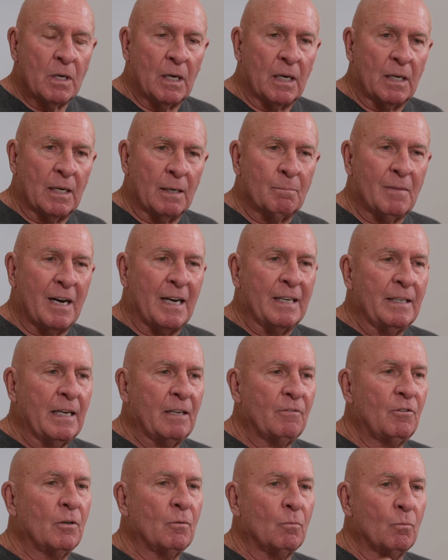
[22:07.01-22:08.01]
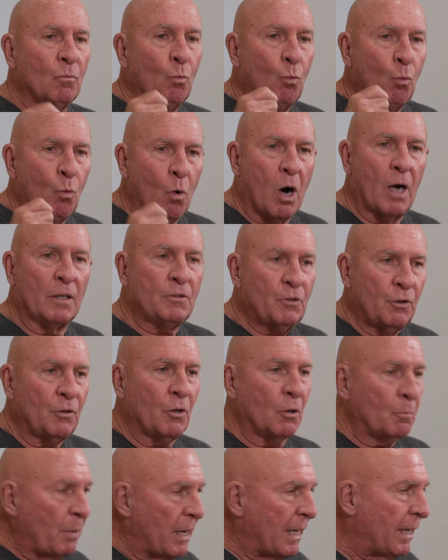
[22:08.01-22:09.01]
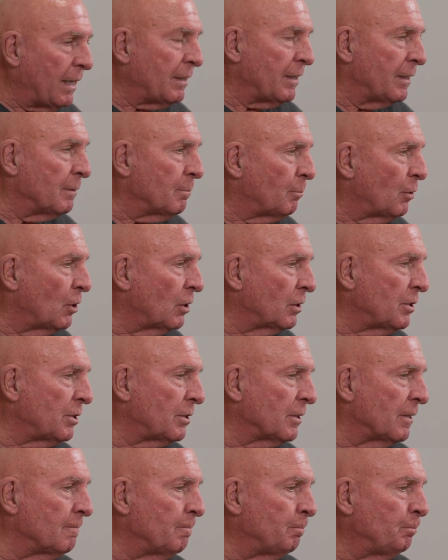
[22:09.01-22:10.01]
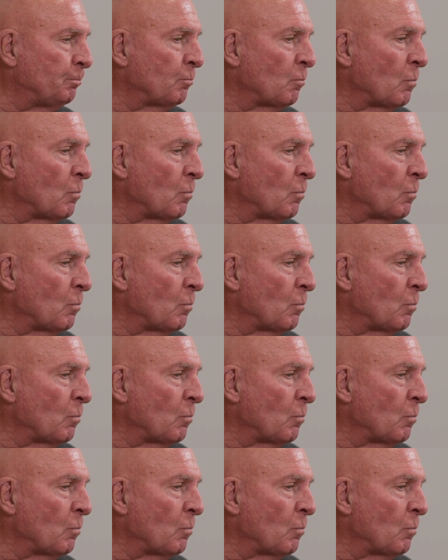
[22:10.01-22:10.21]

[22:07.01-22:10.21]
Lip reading: I never watched her paint in person,